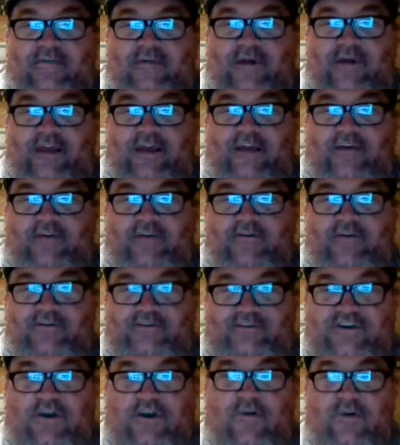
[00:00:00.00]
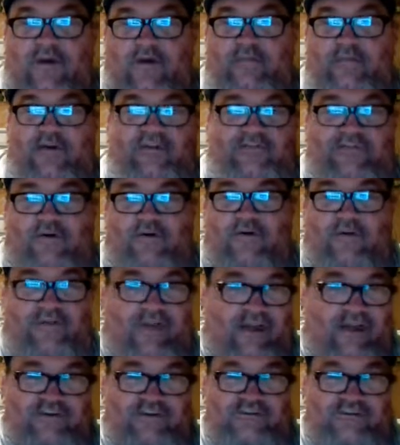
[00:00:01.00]
what I can do is go on my phone, and
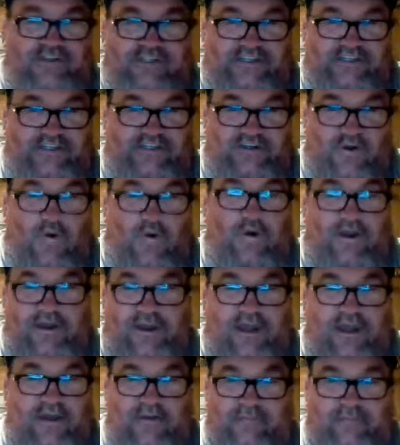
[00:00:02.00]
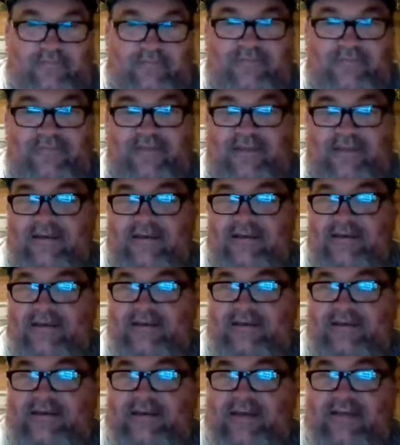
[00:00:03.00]
that usually says CoinCam.
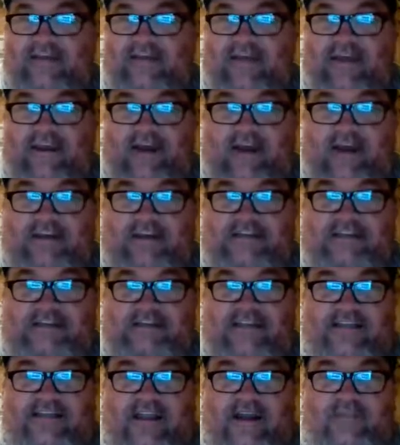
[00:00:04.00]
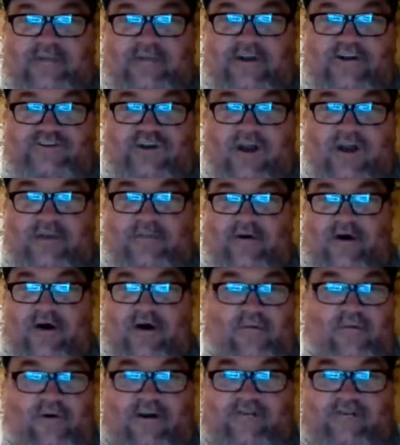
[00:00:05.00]
And then I can set that up on a
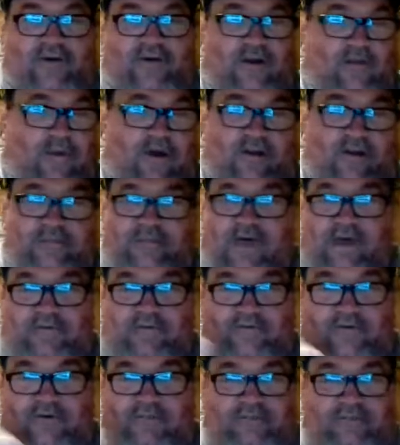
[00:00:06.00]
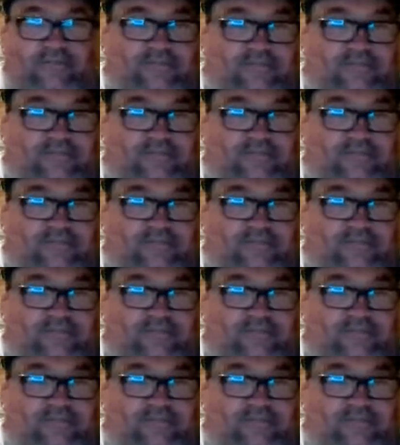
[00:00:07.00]
tripod wherever I want in that room,